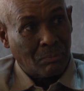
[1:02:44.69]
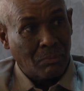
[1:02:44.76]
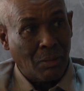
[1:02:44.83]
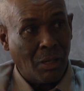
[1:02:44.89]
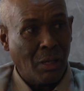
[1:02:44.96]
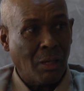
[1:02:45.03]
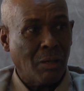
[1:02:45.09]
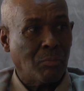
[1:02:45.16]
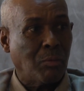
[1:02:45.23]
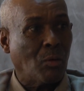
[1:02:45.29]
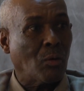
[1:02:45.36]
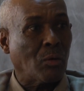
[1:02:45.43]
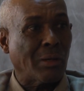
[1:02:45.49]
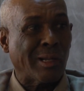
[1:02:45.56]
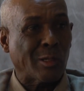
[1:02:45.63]

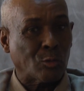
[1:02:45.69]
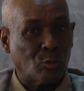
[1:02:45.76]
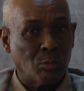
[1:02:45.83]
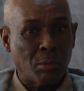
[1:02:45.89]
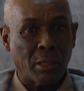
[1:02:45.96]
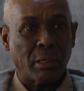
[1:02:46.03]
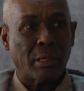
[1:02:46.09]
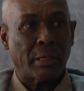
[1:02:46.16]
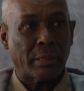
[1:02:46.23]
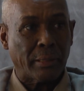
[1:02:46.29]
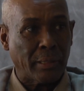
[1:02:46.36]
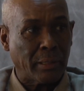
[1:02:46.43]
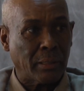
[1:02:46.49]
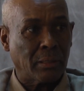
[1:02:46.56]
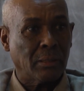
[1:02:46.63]
Hundreds,
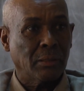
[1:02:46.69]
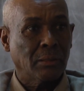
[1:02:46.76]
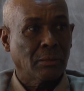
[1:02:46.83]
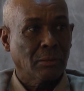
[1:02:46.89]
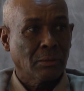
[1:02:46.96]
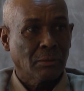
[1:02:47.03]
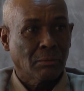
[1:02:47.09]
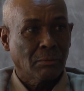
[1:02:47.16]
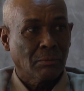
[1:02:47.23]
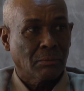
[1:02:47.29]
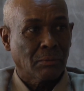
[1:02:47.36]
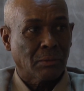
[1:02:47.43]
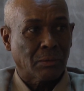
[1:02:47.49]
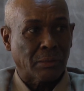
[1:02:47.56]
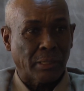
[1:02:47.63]
including
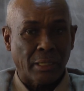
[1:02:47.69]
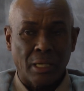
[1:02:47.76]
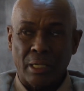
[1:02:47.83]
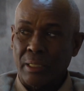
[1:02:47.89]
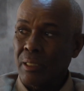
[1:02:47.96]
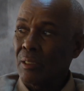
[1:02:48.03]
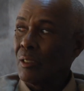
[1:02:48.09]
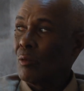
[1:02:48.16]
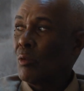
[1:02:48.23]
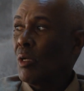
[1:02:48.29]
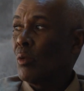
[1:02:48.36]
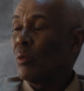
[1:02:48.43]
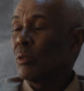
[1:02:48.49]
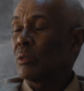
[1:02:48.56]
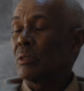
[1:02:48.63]
women and
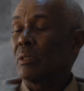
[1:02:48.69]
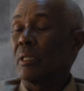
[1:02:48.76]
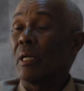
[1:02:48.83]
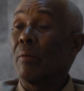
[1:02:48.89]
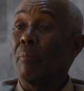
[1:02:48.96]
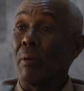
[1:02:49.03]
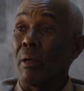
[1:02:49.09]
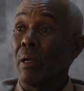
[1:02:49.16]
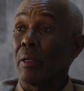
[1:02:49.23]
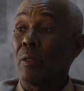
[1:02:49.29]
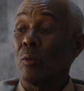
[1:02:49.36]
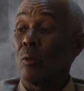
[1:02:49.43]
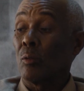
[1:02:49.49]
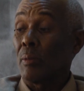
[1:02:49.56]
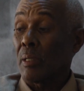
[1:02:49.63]
children. The area is
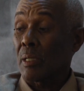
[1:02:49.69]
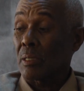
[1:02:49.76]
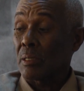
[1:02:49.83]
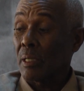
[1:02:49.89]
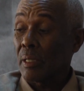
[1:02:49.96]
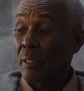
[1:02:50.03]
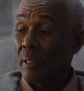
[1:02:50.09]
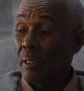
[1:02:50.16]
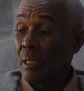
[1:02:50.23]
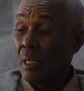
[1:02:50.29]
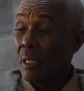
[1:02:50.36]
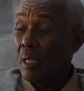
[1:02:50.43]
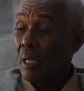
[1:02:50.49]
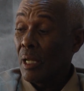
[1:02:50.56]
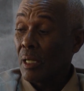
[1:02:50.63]
a very large
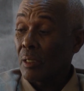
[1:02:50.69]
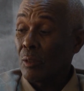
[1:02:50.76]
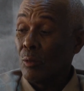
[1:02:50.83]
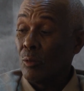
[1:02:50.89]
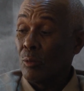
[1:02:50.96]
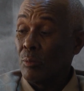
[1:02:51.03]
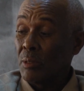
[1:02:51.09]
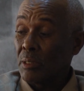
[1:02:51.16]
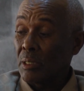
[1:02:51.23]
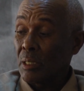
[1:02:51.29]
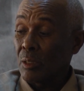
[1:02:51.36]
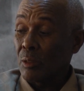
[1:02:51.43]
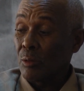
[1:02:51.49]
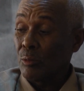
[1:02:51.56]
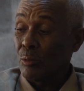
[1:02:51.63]
area, and it's
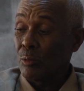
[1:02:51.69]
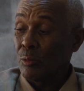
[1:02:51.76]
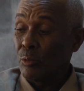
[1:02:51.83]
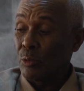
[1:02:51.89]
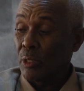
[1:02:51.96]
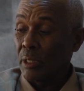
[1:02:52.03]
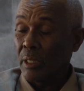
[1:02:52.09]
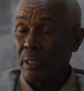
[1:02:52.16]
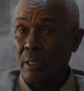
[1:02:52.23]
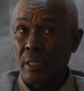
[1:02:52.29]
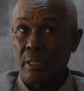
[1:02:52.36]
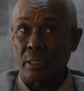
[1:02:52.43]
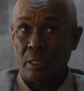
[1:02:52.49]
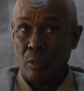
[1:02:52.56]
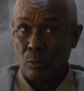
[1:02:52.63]
included the
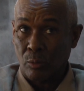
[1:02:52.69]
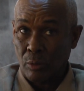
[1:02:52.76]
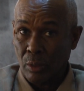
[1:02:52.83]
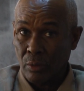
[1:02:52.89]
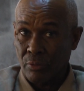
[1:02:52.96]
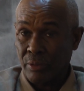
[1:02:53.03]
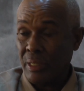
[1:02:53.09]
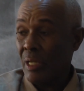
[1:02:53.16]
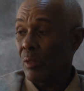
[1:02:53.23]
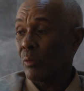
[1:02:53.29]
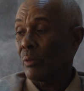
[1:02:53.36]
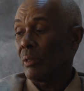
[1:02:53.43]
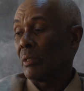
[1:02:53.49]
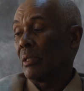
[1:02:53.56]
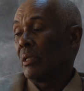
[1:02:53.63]
area where Farhan
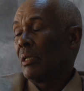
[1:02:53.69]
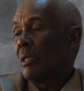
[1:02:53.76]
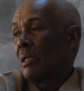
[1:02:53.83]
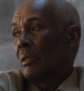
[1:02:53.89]
resides.